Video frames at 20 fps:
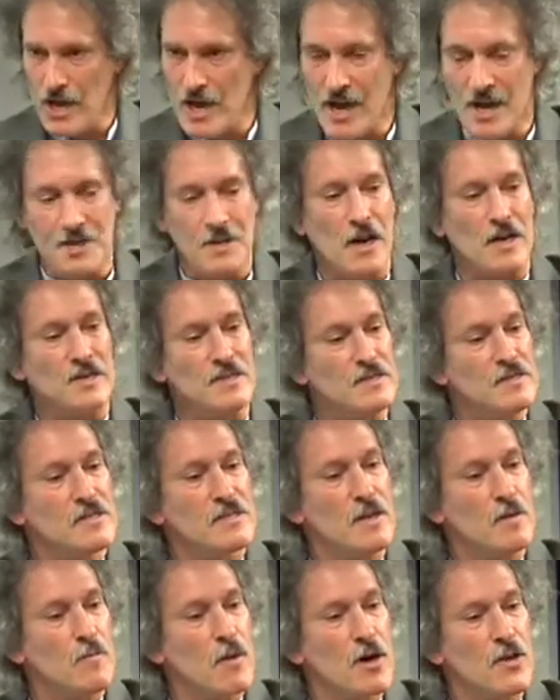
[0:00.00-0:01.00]
and not in
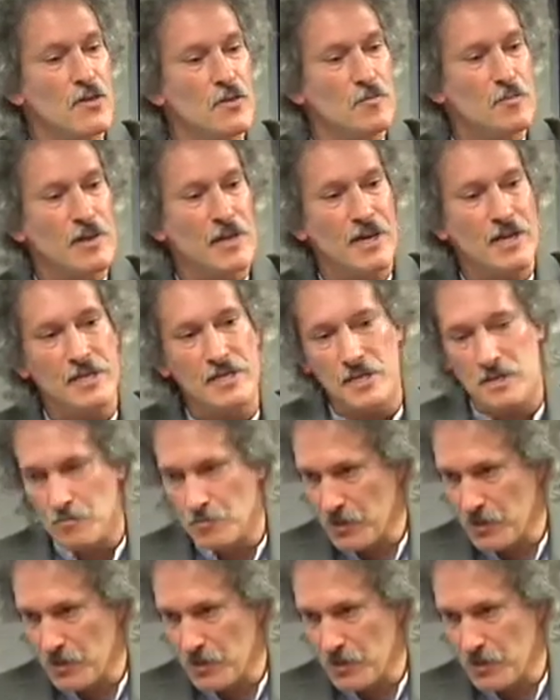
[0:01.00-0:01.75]
some other place,